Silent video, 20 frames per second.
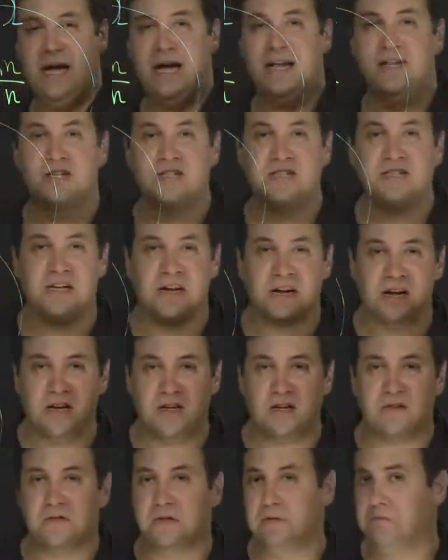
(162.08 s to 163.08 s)
enters the
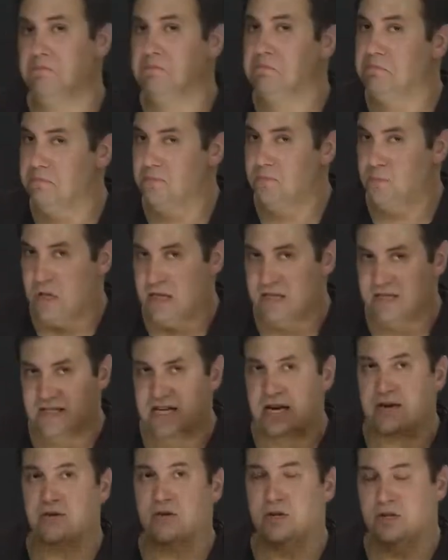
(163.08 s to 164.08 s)
interval
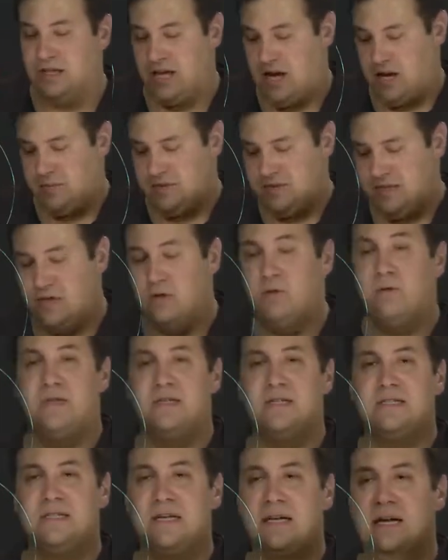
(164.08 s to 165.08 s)
several times. Denote
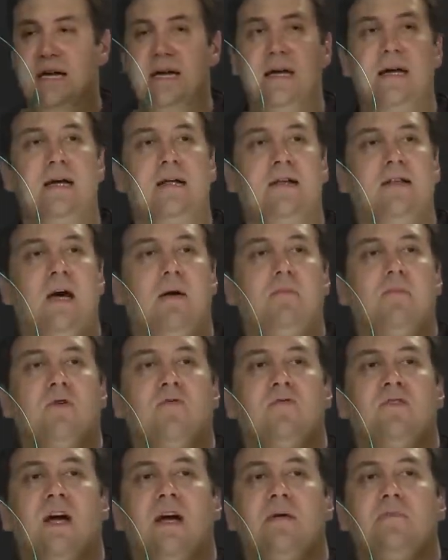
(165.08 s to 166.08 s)
this number
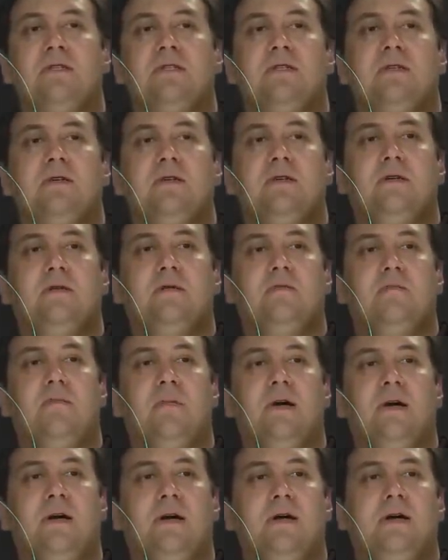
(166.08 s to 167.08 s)
of times
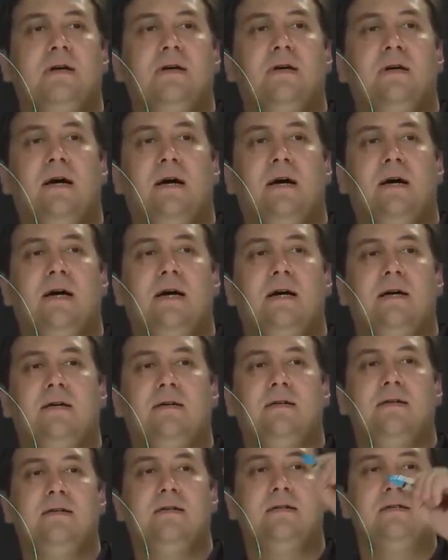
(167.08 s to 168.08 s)
by
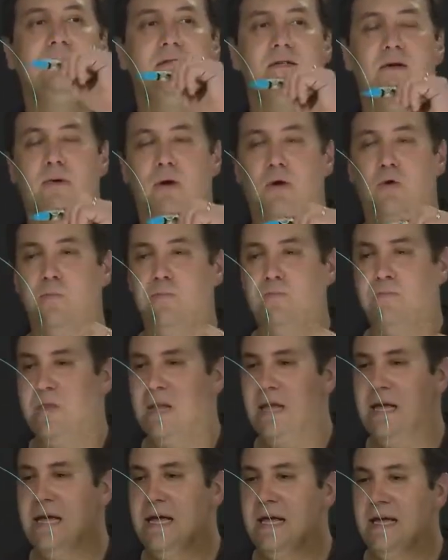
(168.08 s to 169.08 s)
I0.
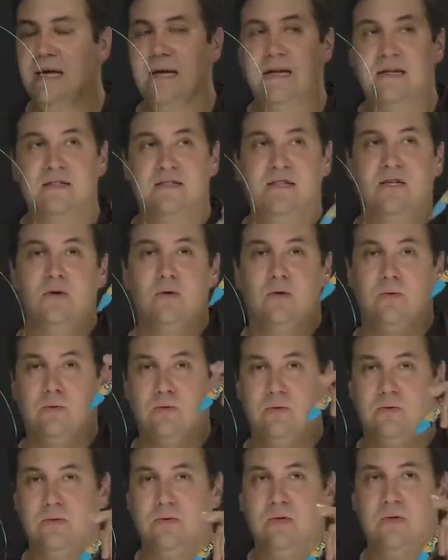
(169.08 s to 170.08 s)

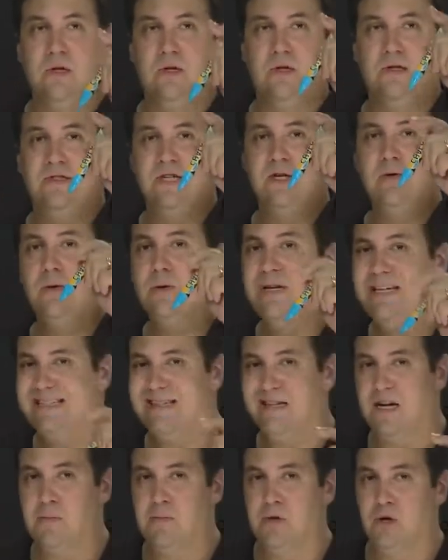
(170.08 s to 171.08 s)
Zero
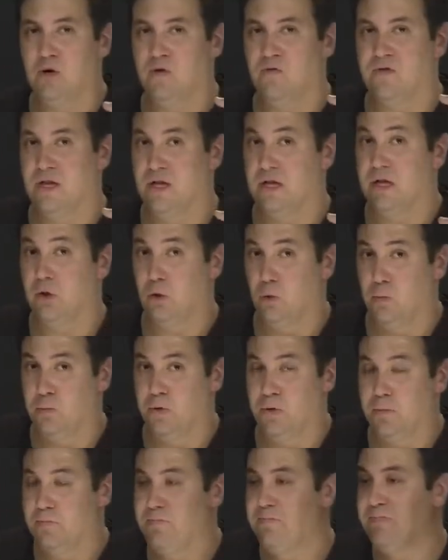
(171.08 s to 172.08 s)
is the number of the
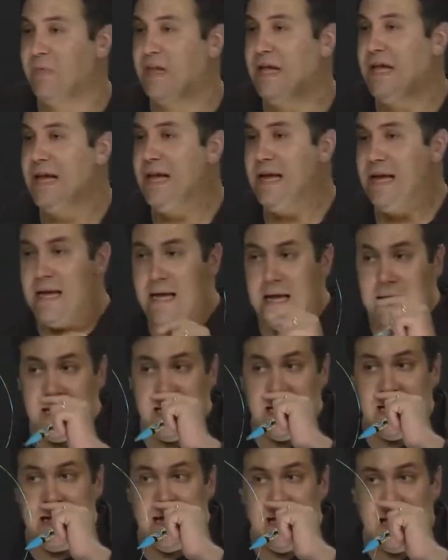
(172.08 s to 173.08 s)
loop.
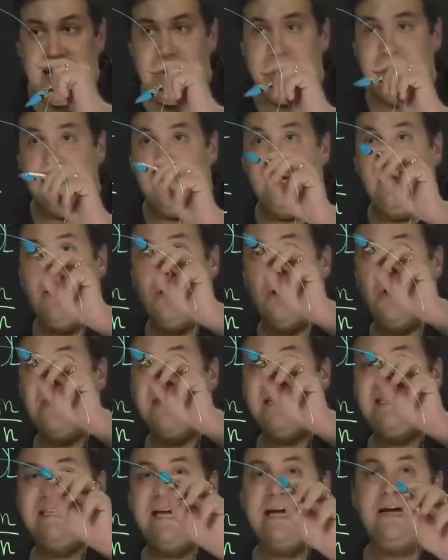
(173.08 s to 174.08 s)
And
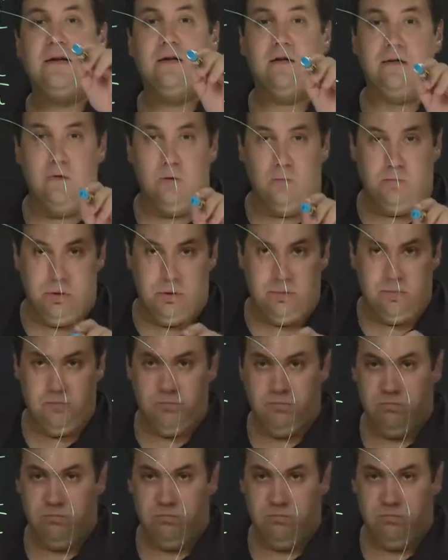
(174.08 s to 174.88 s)
on the second loop,